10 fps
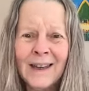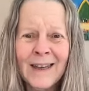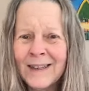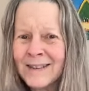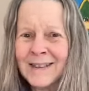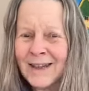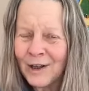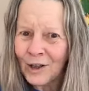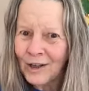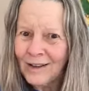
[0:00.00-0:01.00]
they
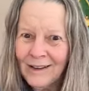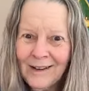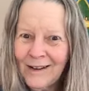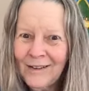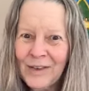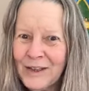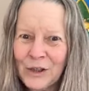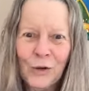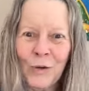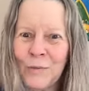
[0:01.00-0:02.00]
still
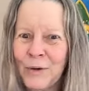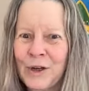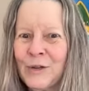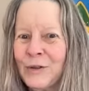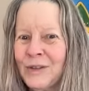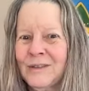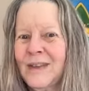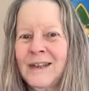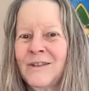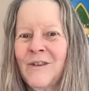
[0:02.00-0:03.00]
reproduce,
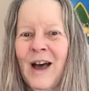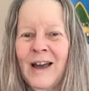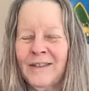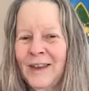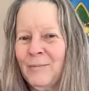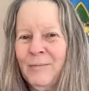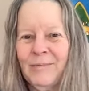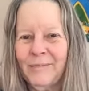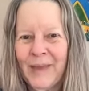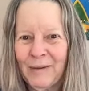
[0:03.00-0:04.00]
they divide,
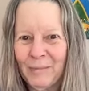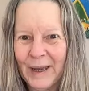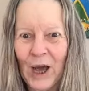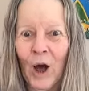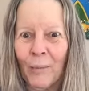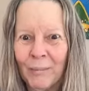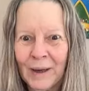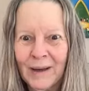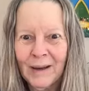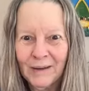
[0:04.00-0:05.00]
they
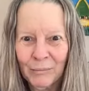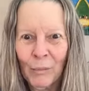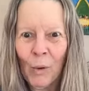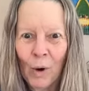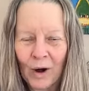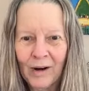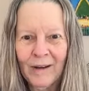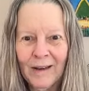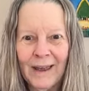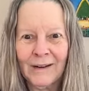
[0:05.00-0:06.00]
become more
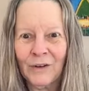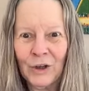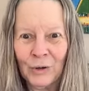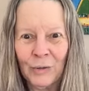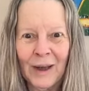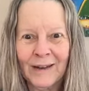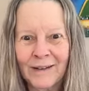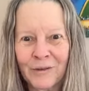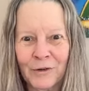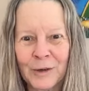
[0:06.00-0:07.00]
and new and
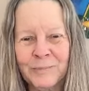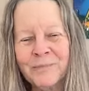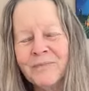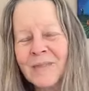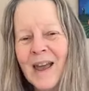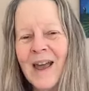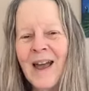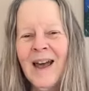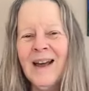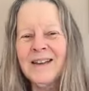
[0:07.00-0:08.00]
different.
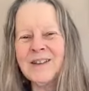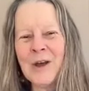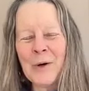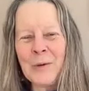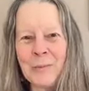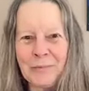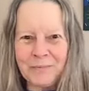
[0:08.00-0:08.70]
So